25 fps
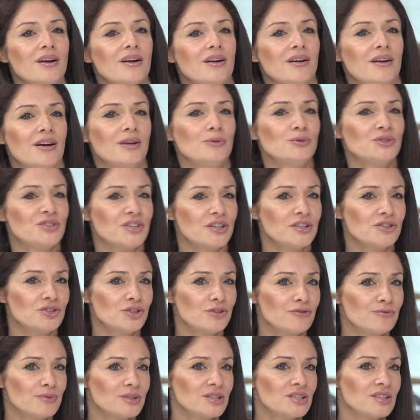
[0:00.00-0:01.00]
I would say
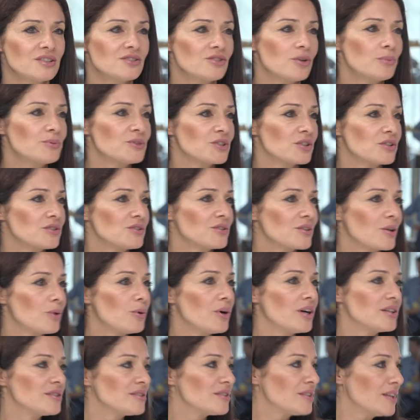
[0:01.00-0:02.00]
achievements and obstacles go
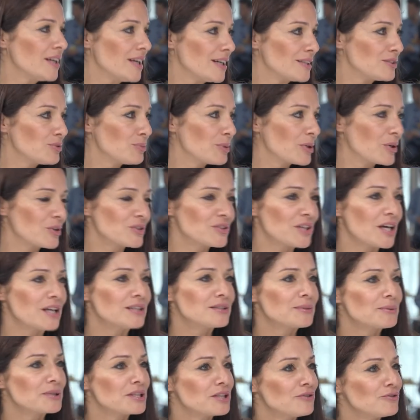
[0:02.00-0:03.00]
hand in hand, because
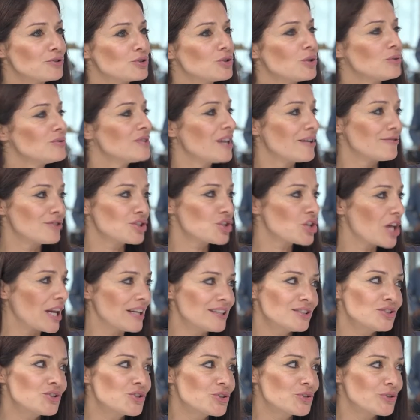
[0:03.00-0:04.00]
ultimately if you don't have a
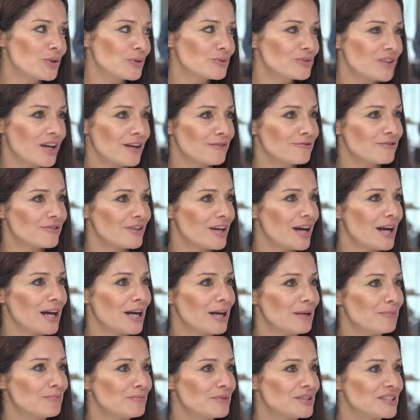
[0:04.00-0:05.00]
challenge, you don't have
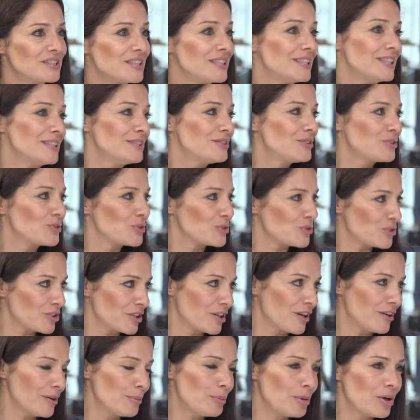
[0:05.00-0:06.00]
um, the need to
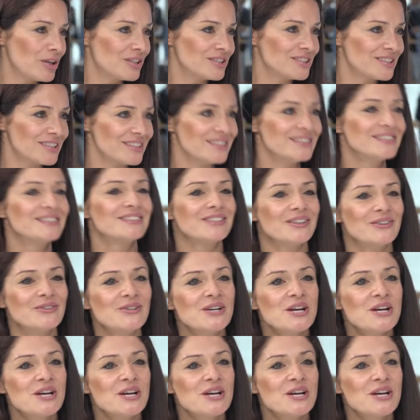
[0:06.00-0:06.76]
trigger a policy. So